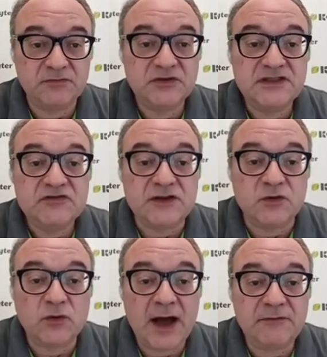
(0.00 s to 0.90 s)

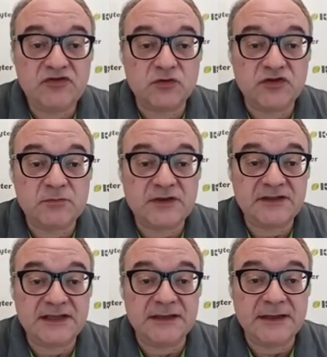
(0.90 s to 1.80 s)
specific or absolute
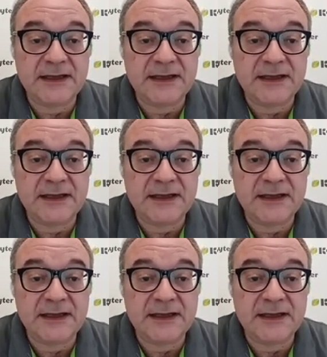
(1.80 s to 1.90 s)
humidity